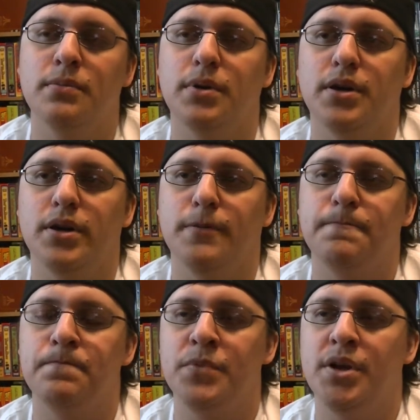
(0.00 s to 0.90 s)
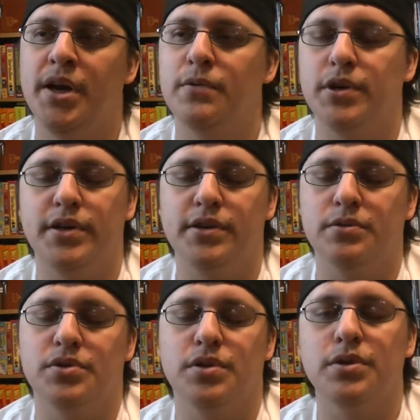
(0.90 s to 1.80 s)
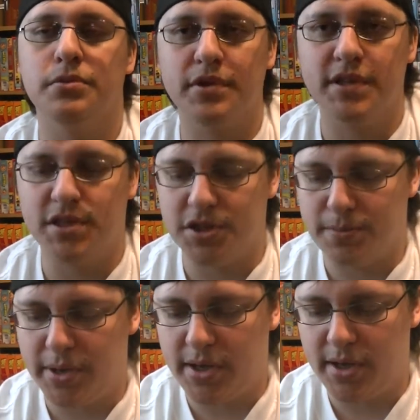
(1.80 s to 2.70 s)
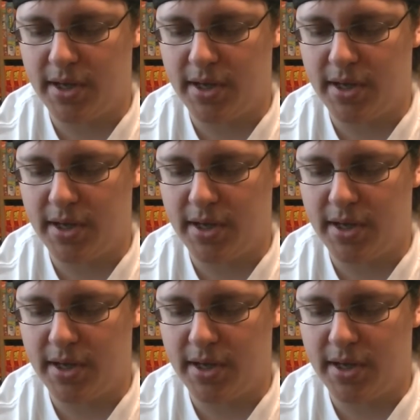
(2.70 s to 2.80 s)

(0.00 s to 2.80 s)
But anyway, it was only released in Japan.